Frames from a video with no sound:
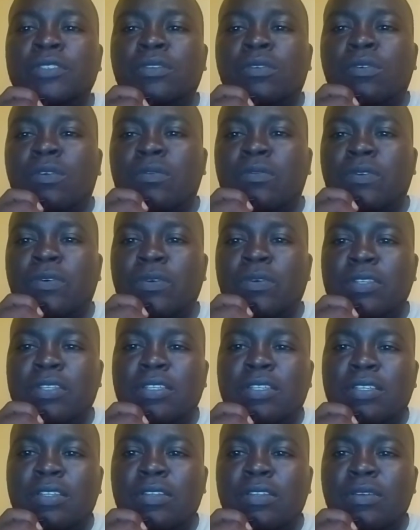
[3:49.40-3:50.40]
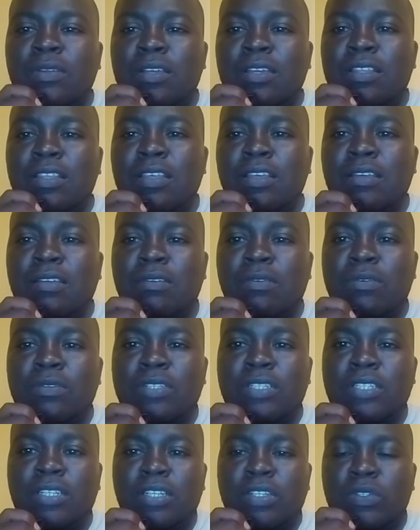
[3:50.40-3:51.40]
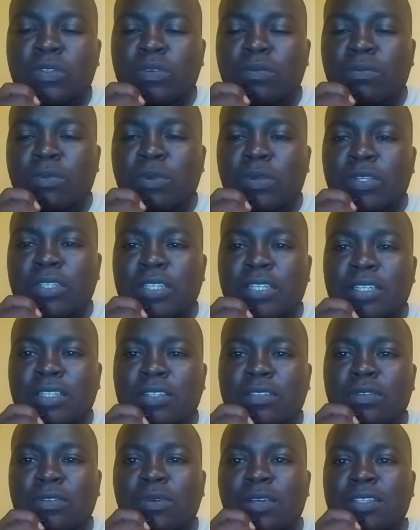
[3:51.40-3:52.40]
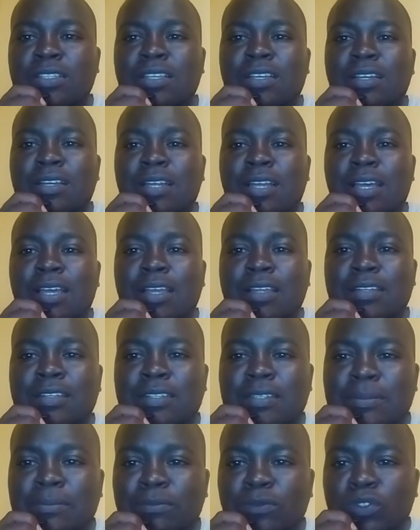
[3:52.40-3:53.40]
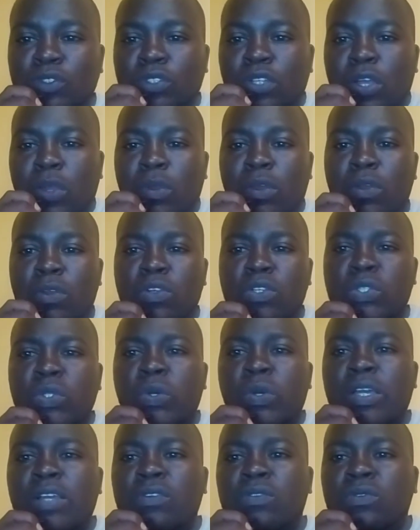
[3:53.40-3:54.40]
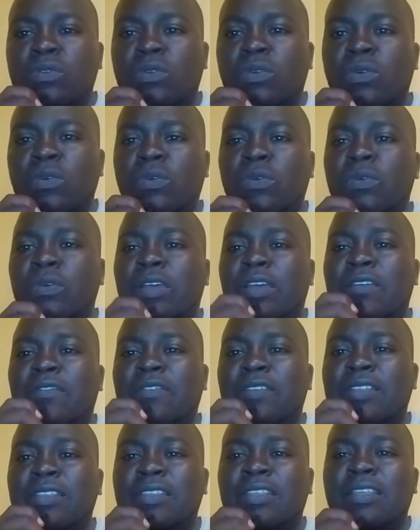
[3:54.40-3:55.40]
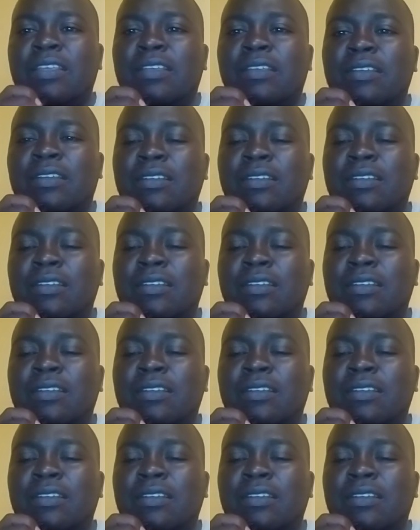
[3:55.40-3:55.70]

Of course, during the construction project, you as the client, you're not going to know everything.